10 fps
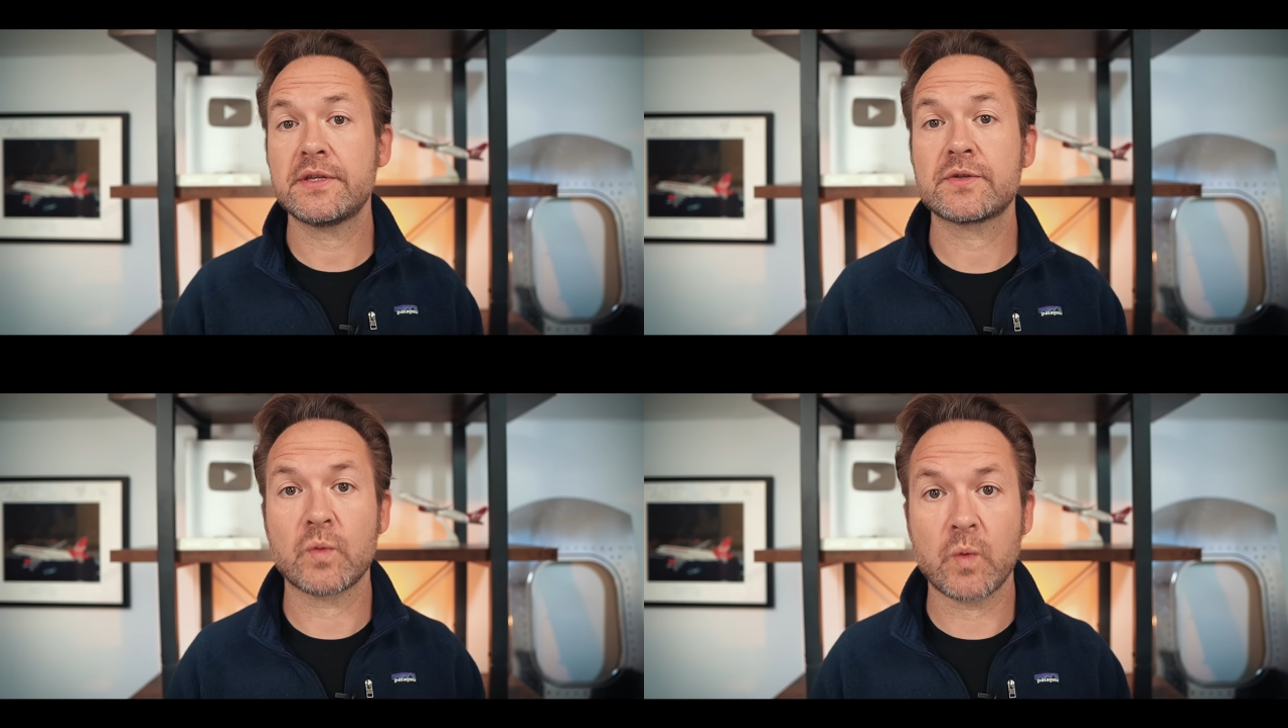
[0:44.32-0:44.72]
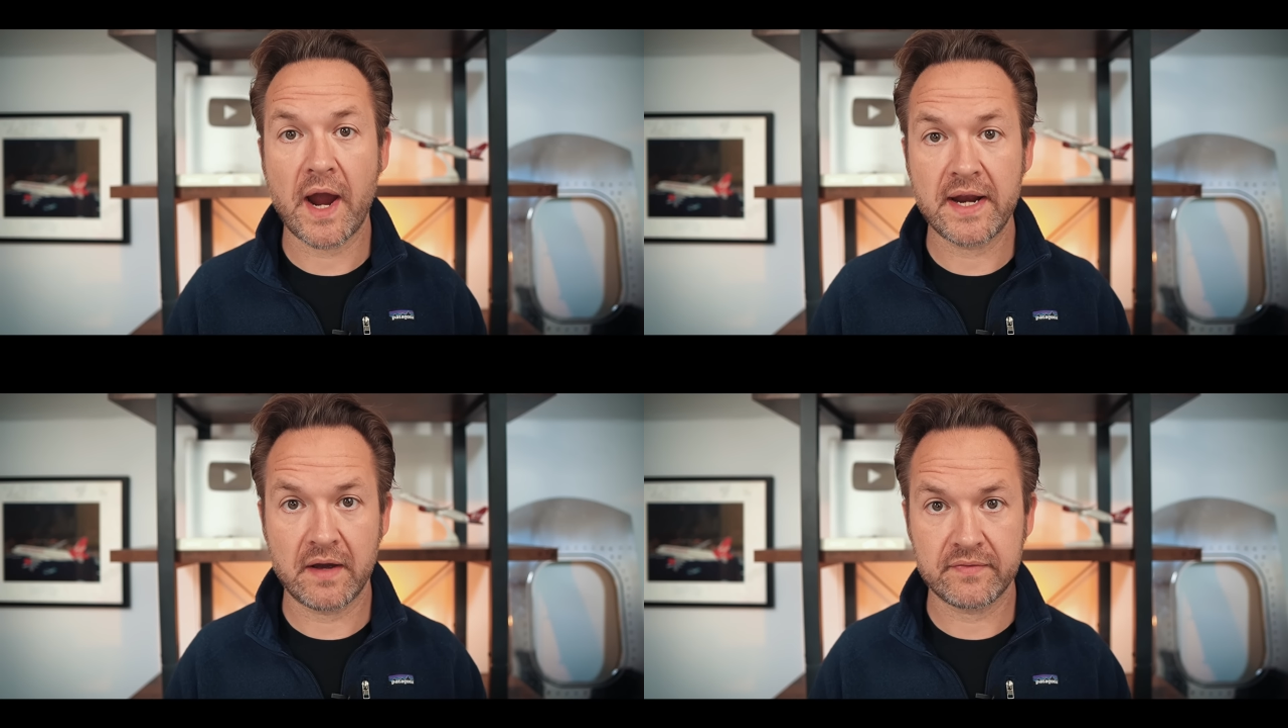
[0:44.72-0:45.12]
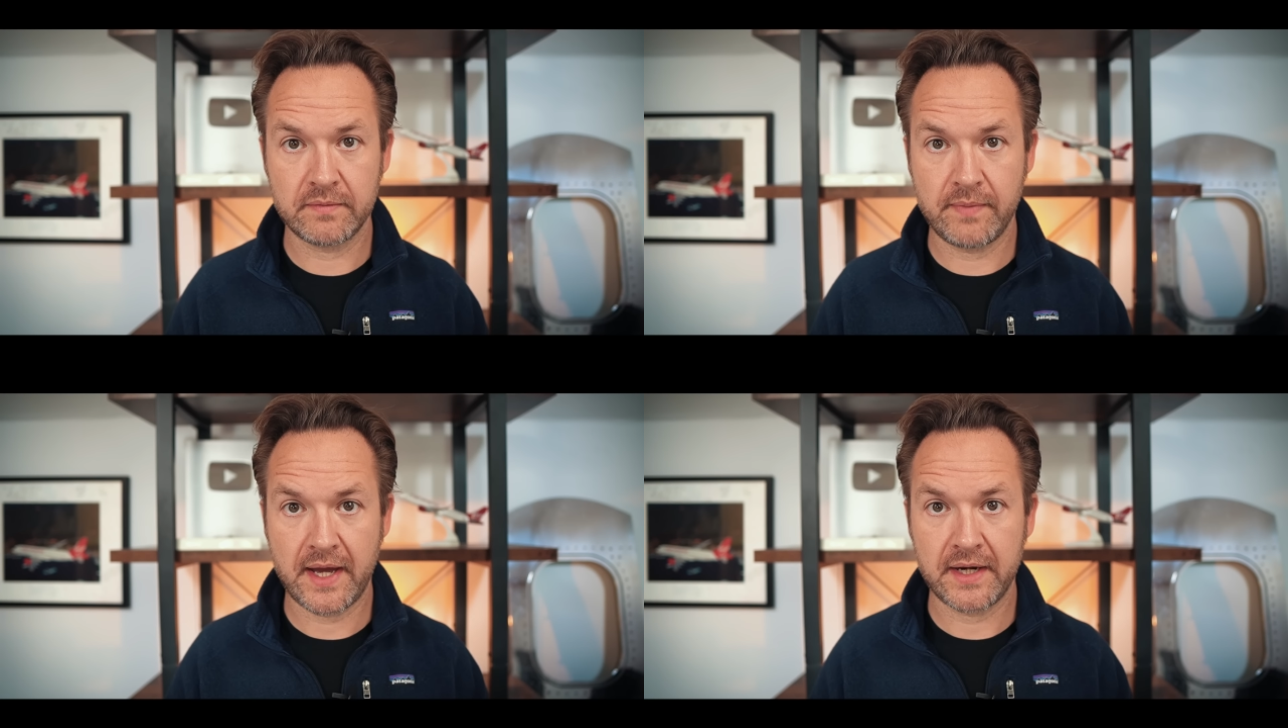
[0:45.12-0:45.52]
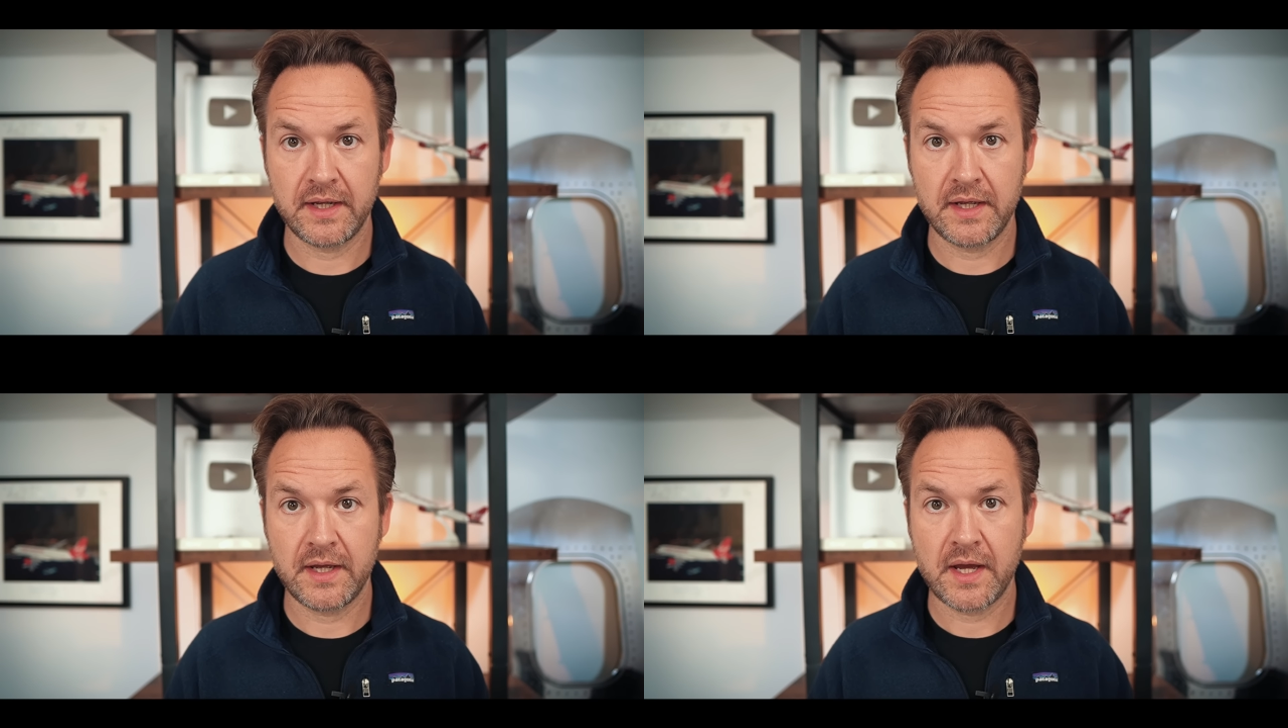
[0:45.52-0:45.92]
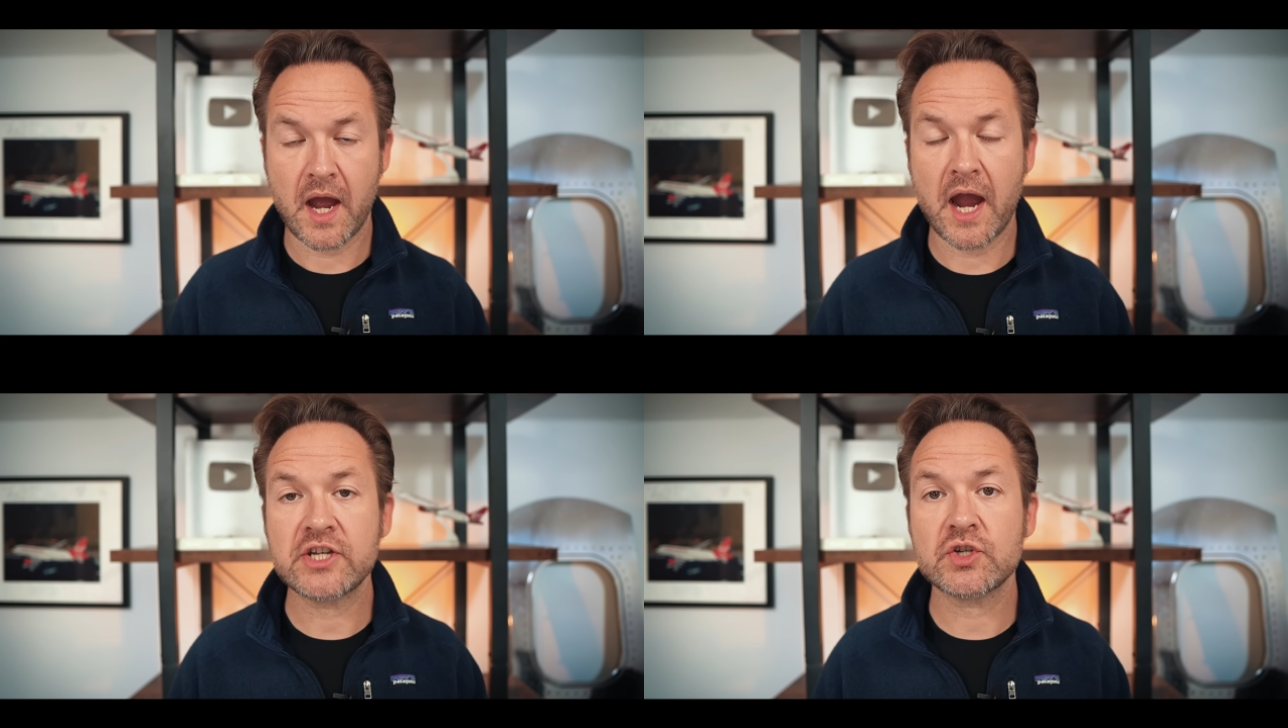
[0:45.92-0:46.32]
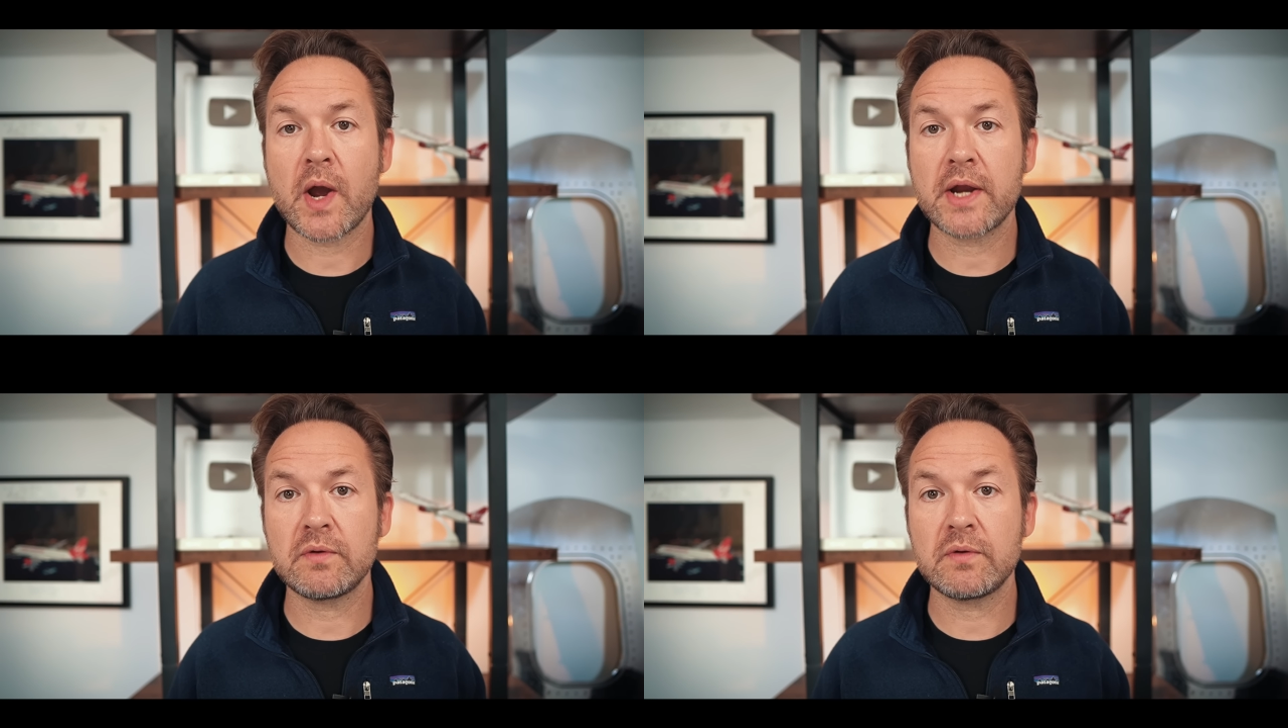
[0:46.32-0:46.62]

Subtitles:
this right off the bat. I try